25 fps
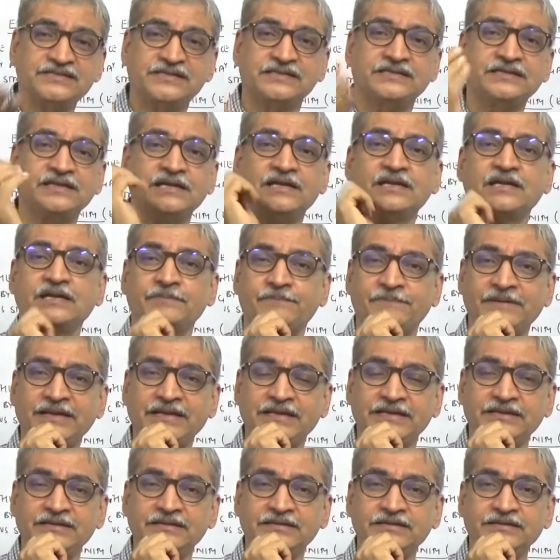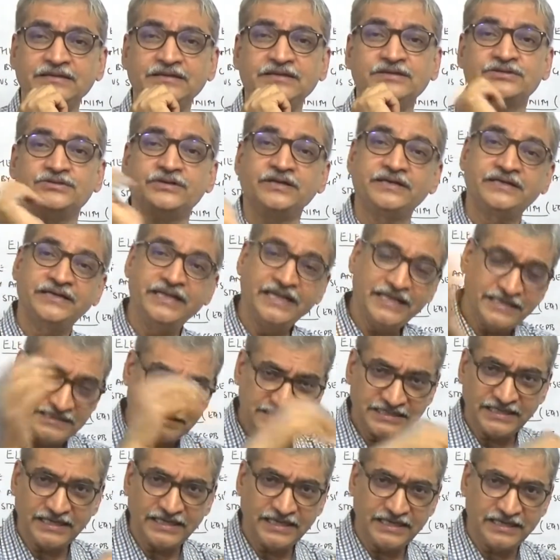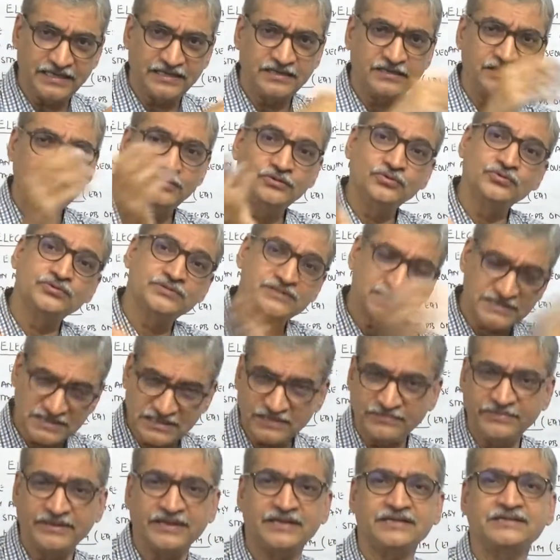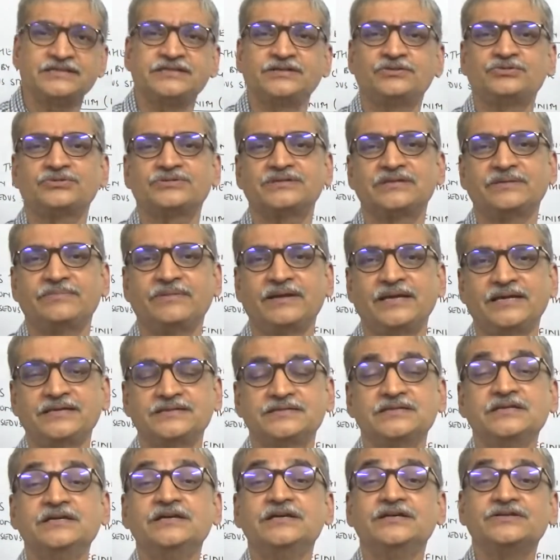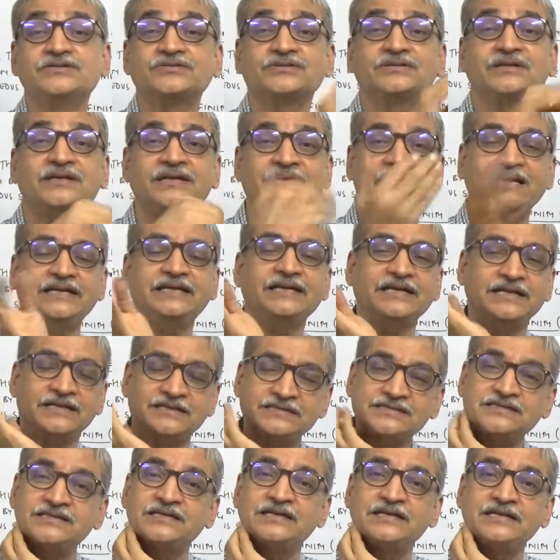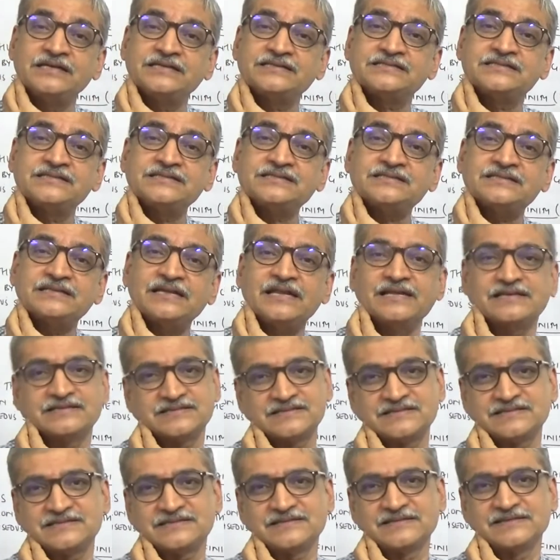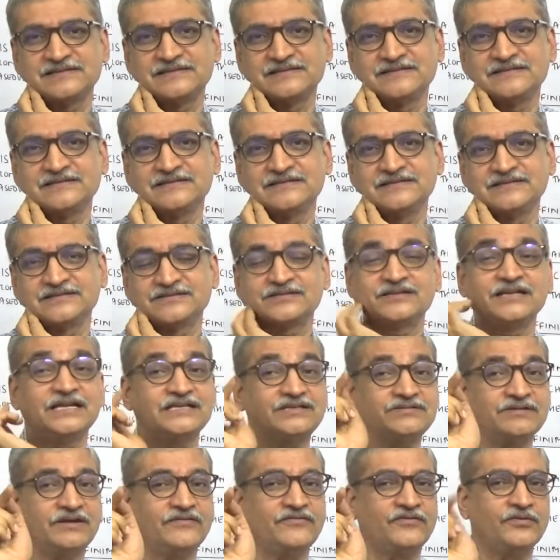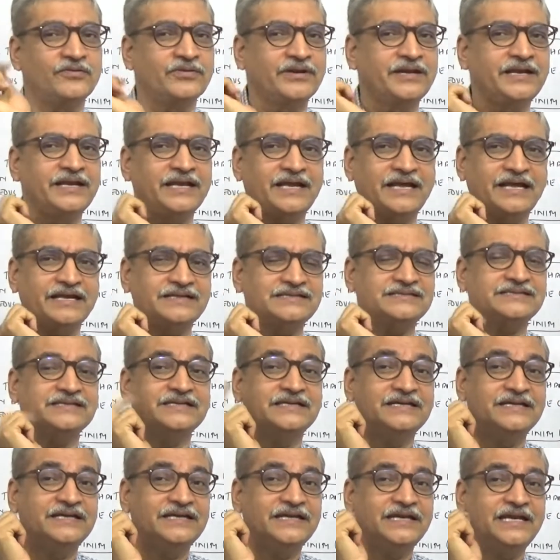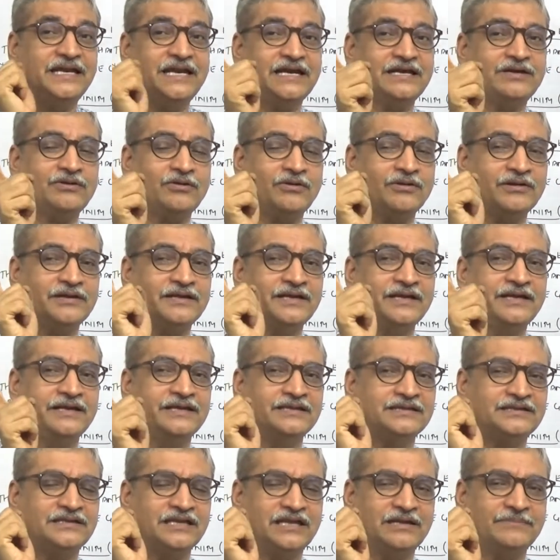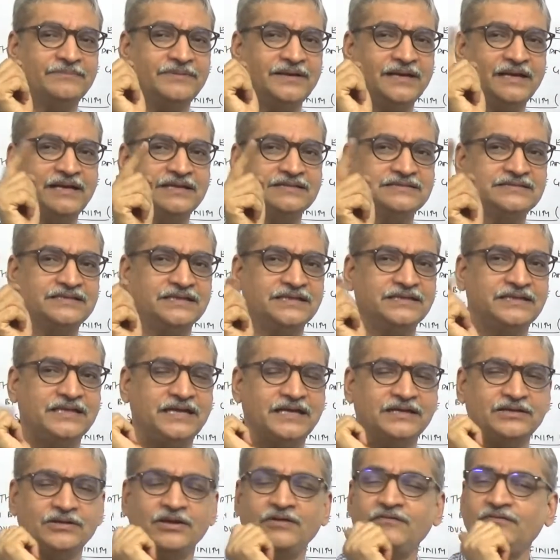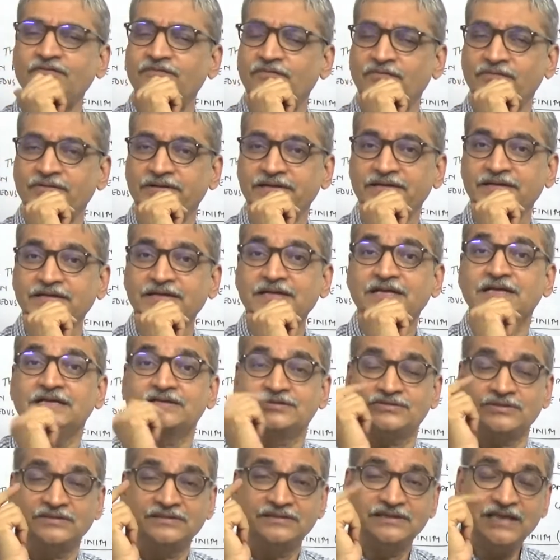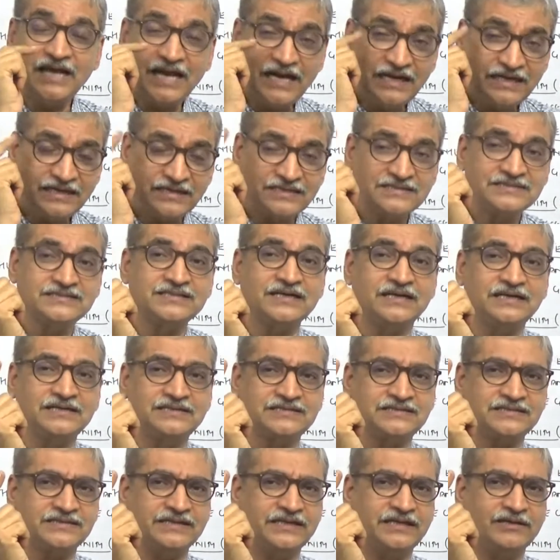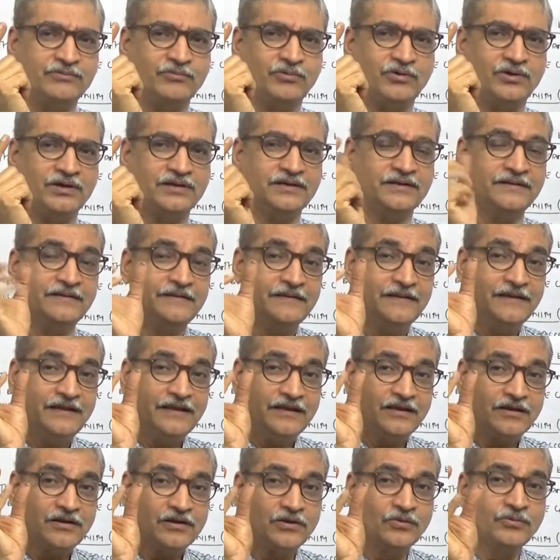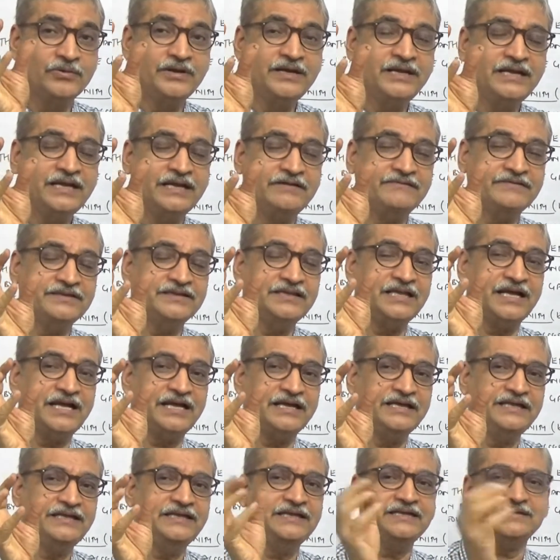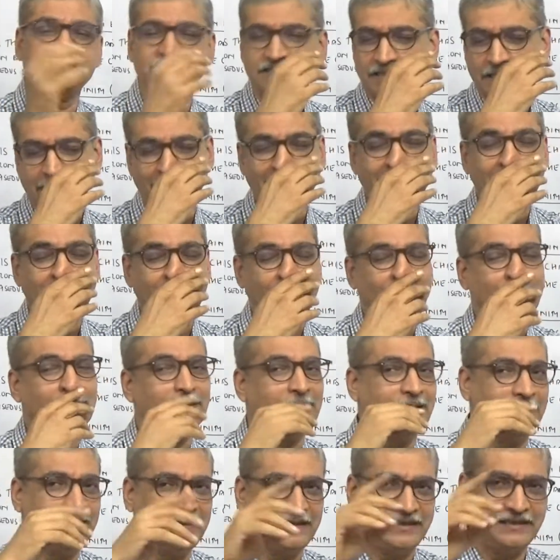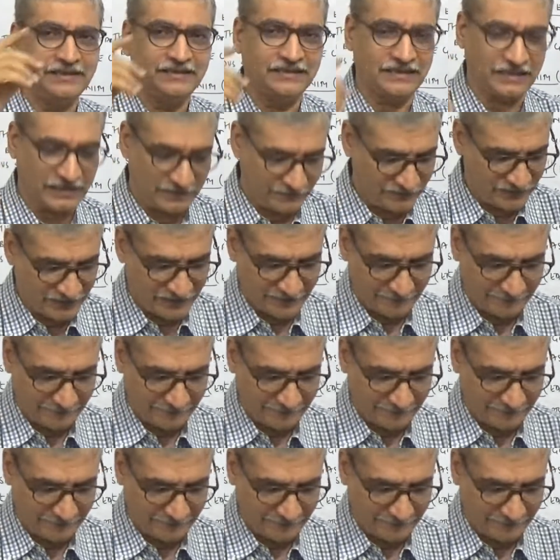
there repelling. So it takes the 8, uses some energy to stabilize. So the net energy released is less. So that's why fluorine has electron gain enthalpy less than that of fluorine. So that results in what? Chlorine having the highest electron gain enthalpy.